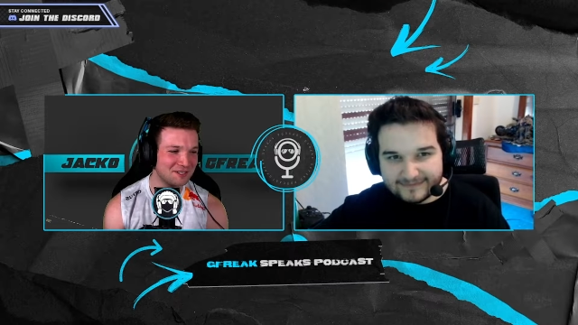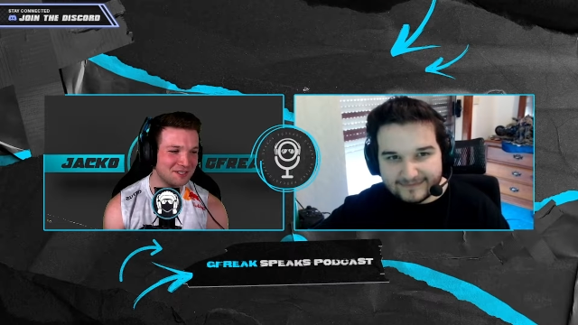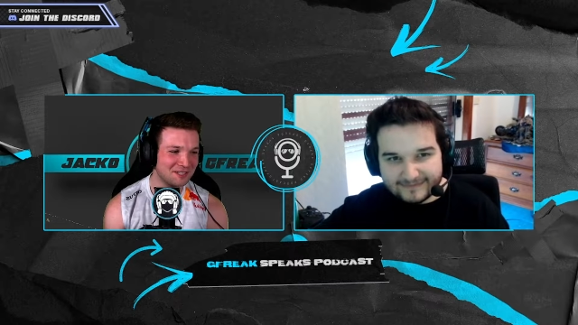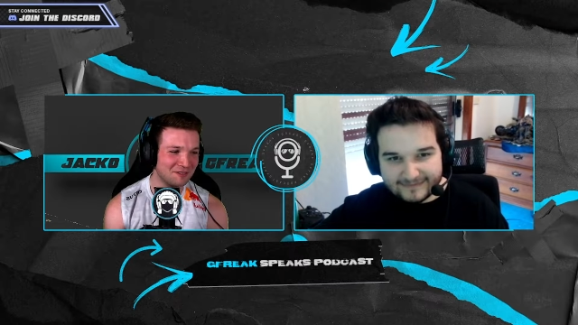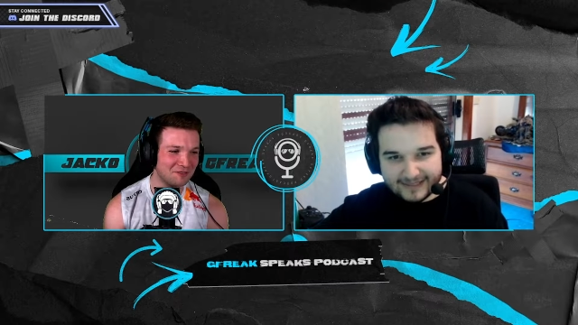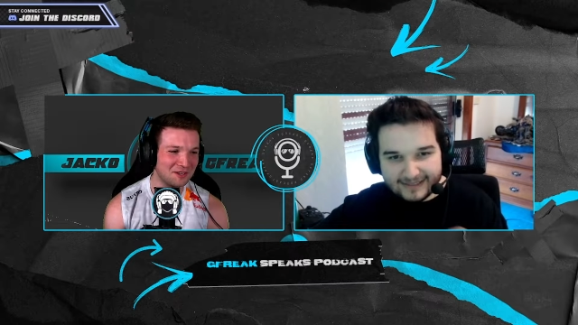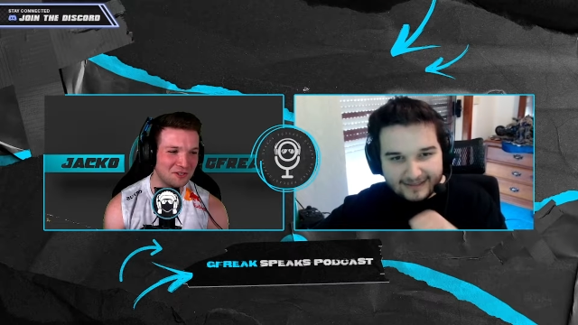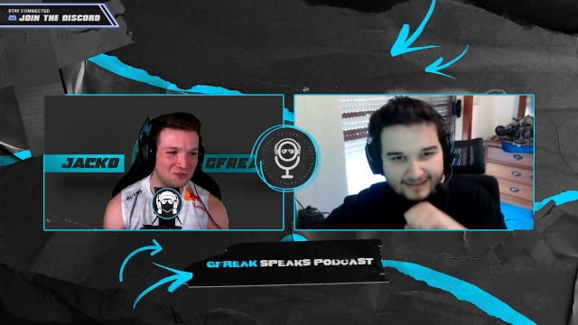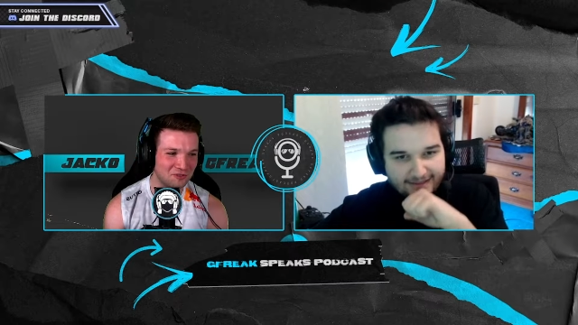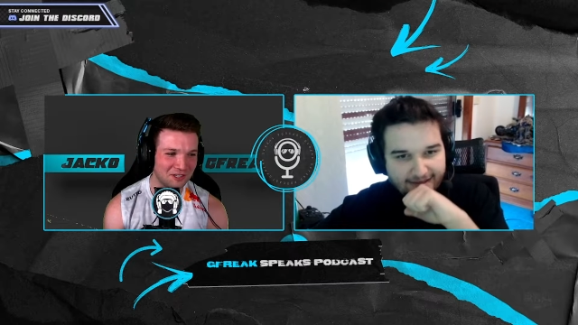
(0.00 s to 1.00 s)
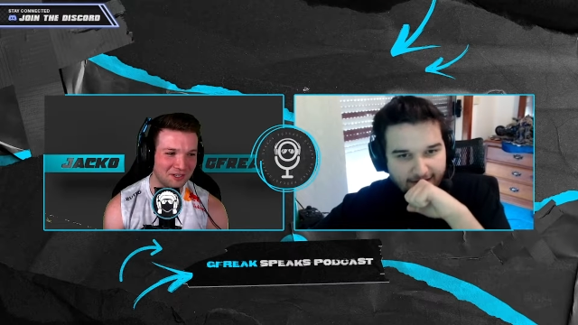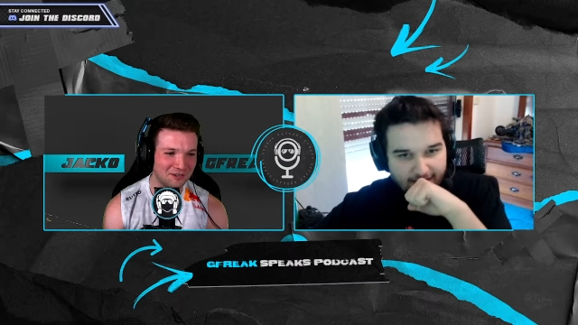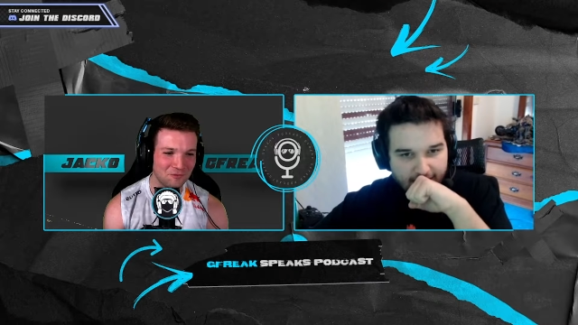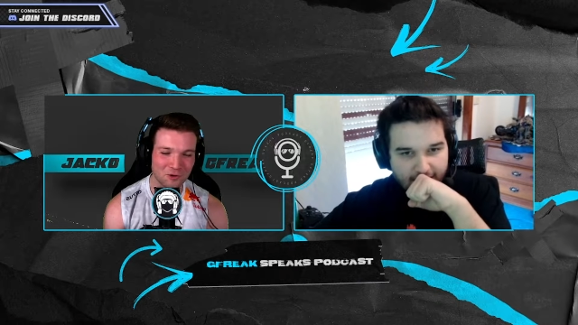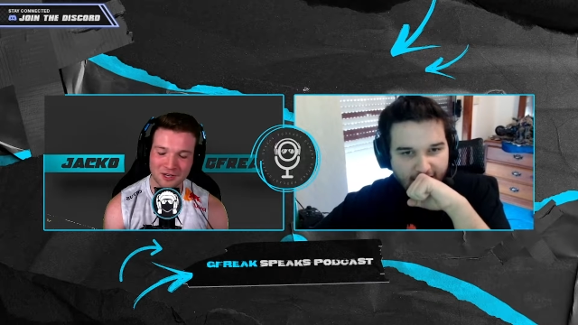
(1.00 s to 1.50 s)
Speaker 1: and stuff, the
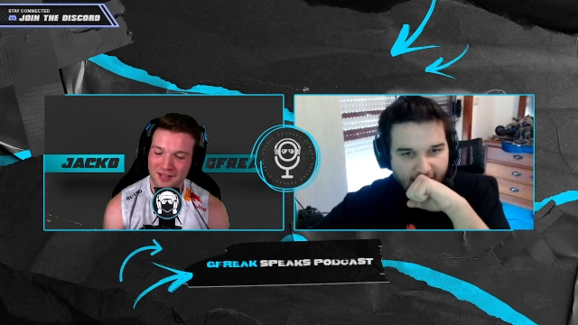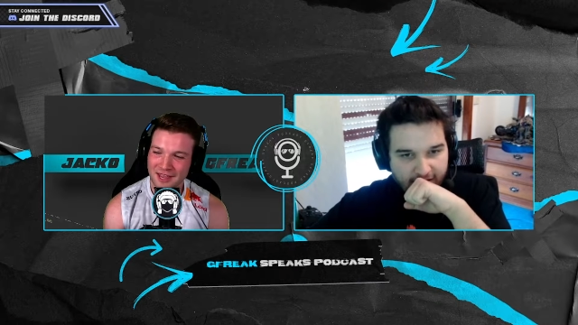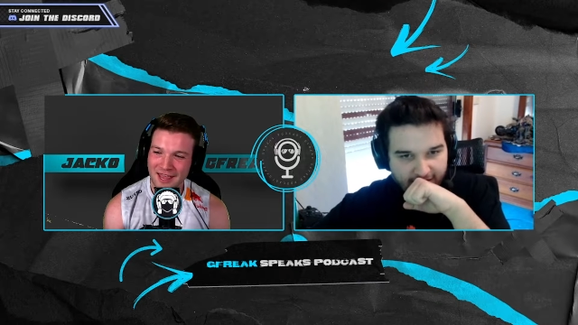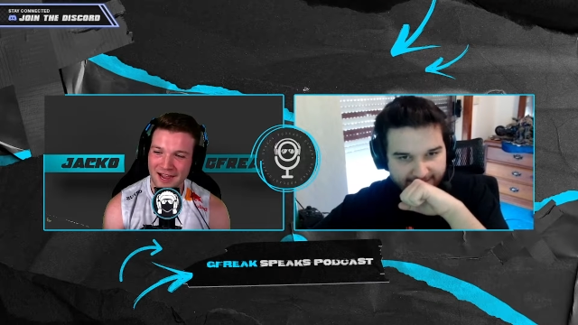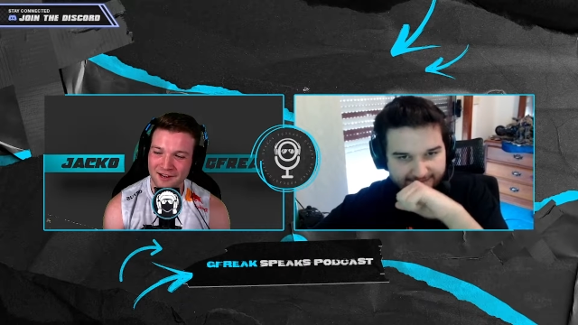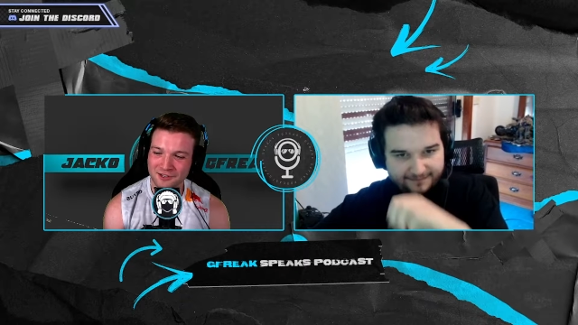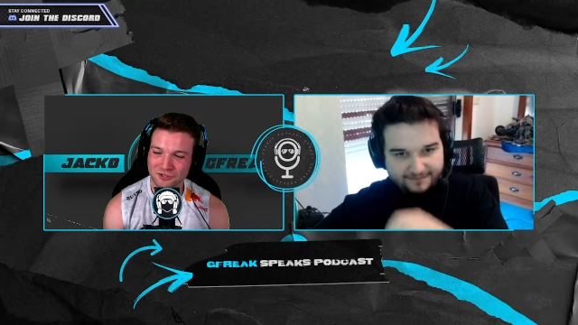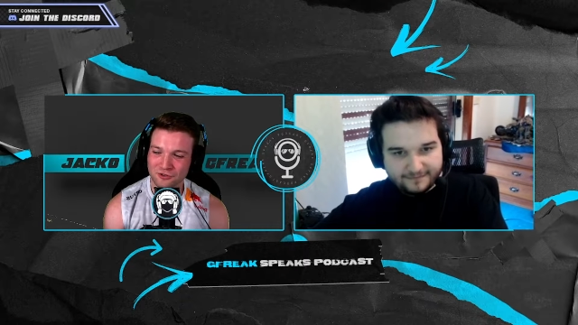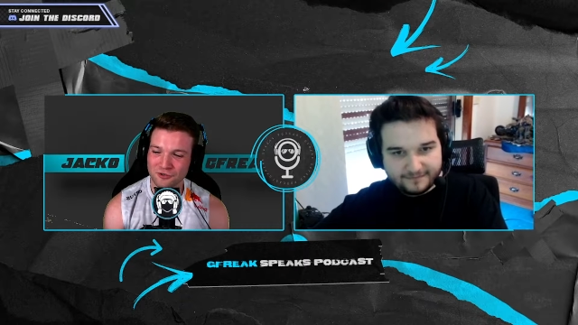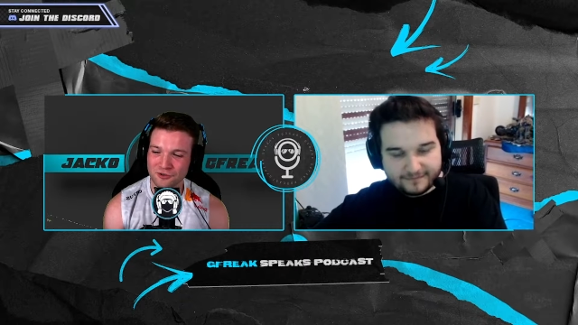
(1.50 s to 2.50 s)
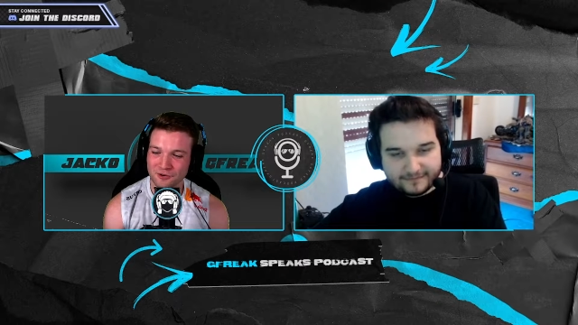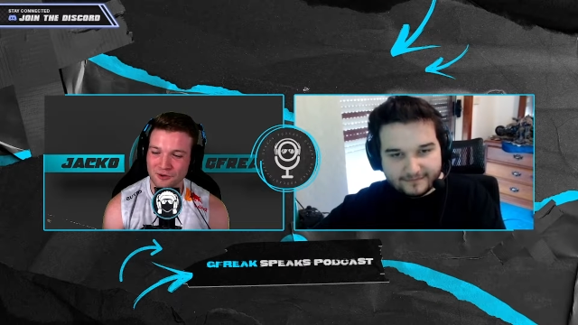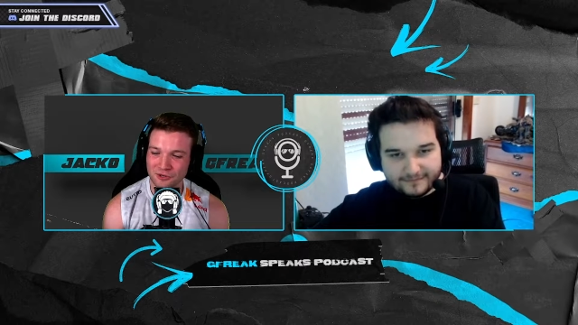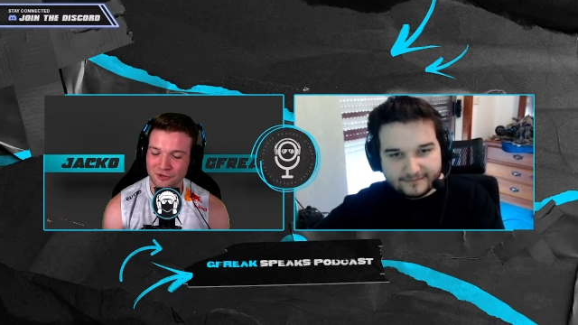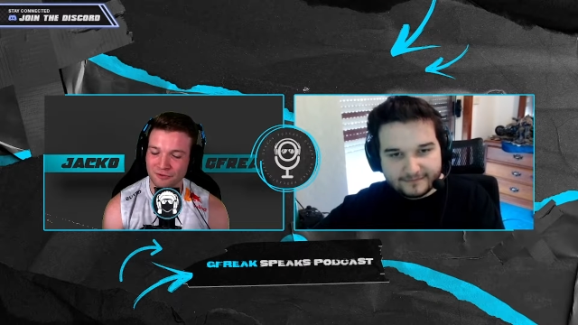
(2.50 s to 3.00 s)
adrenaline. What? How did your
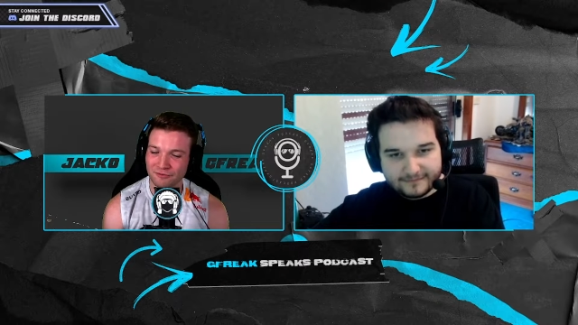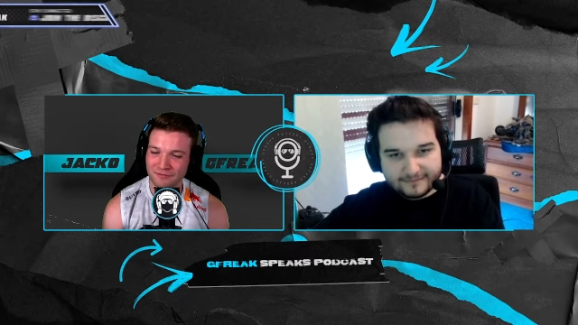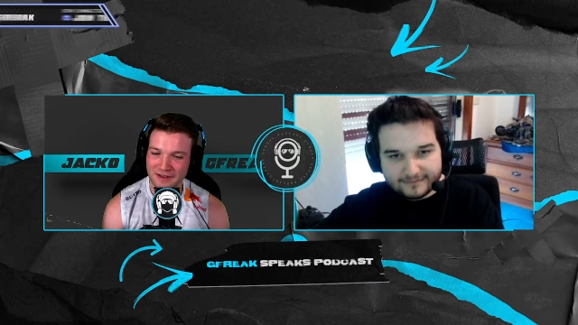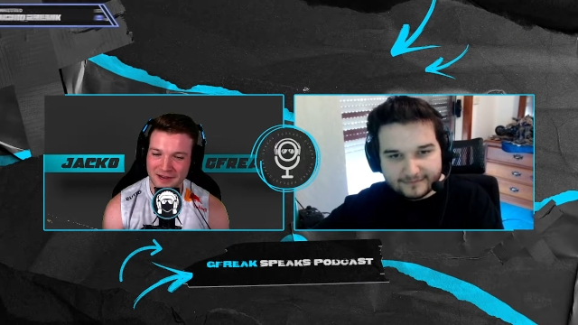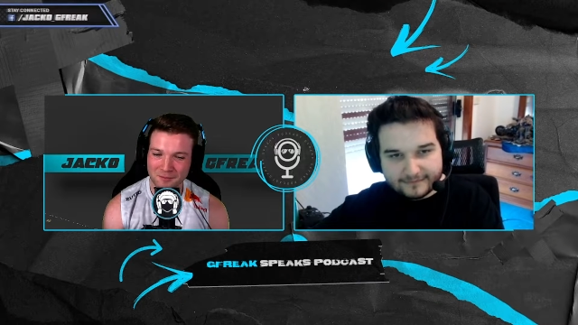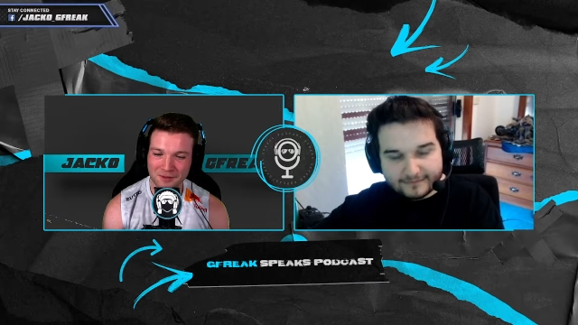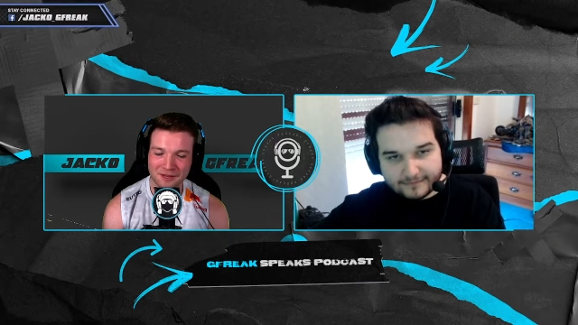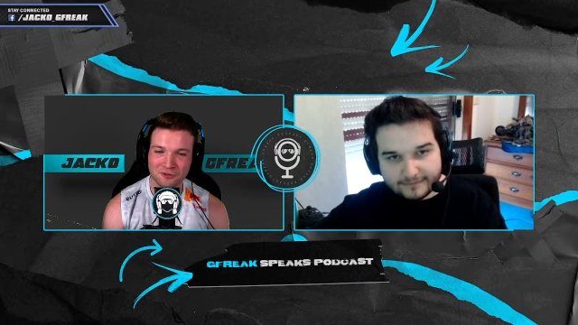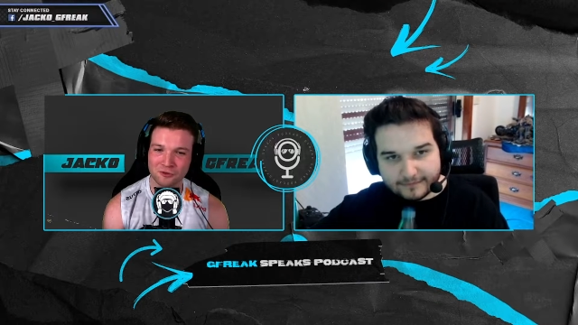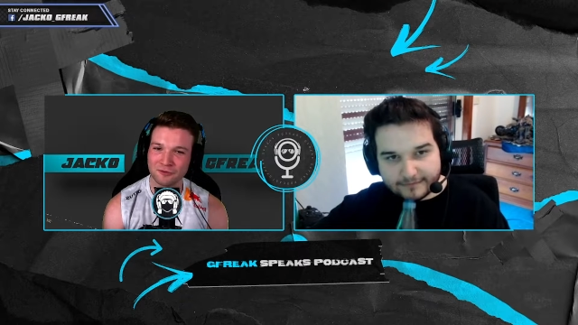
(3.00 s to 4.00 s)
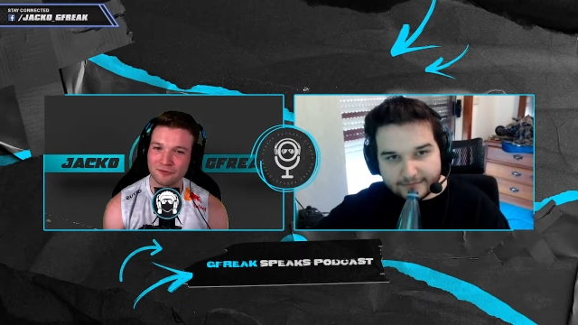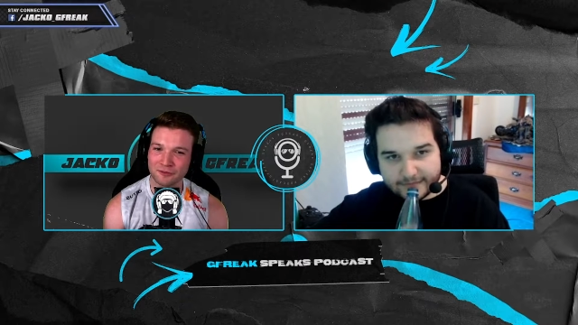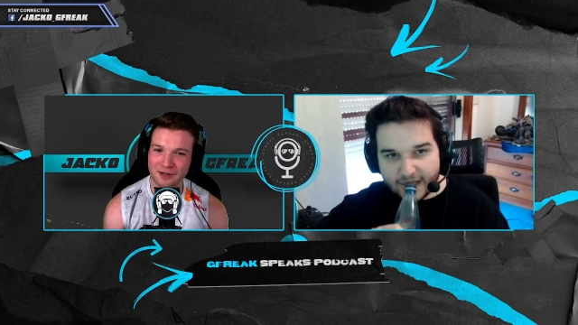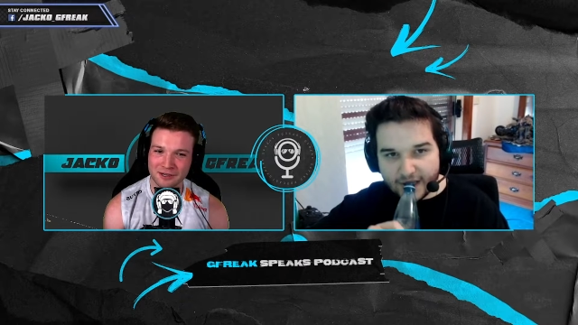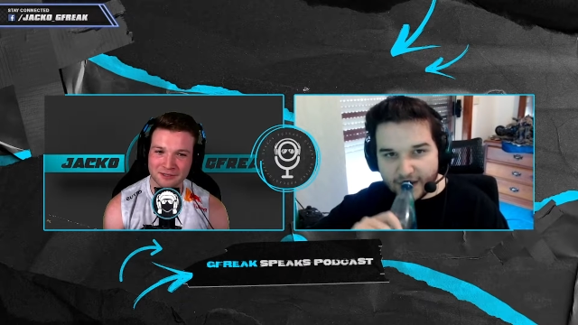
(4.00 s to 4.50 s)
your family and your
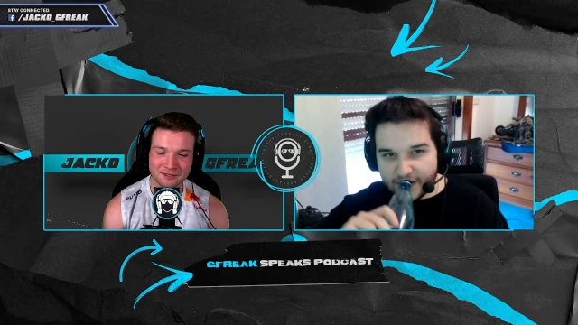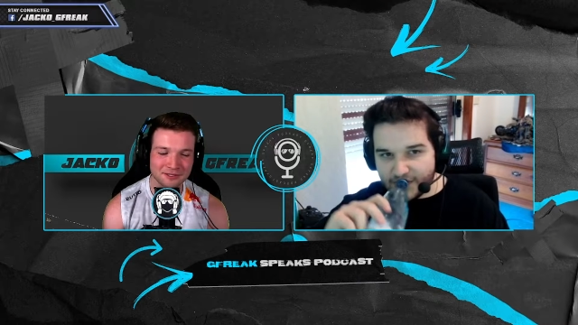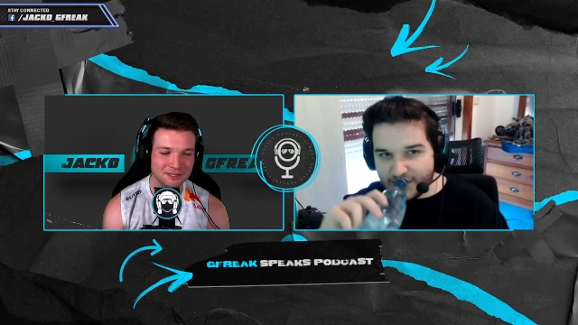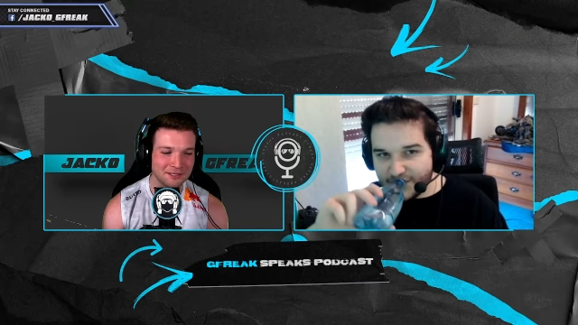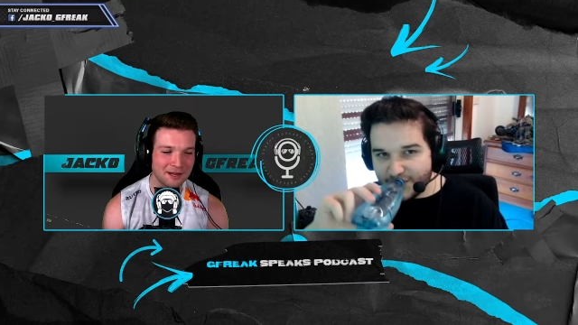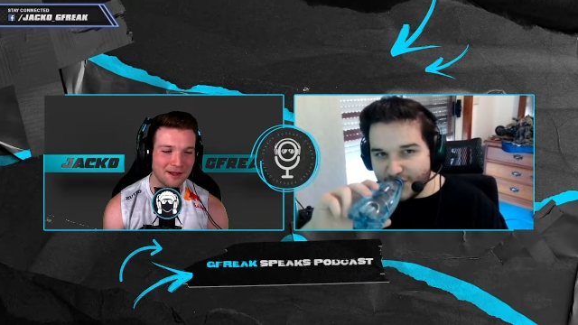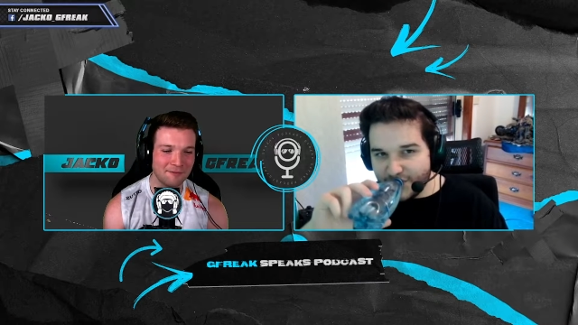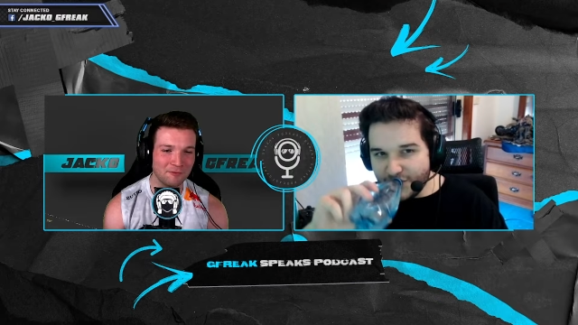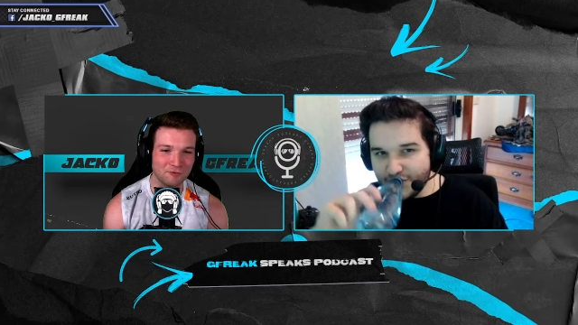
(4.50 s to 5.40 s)
friends um,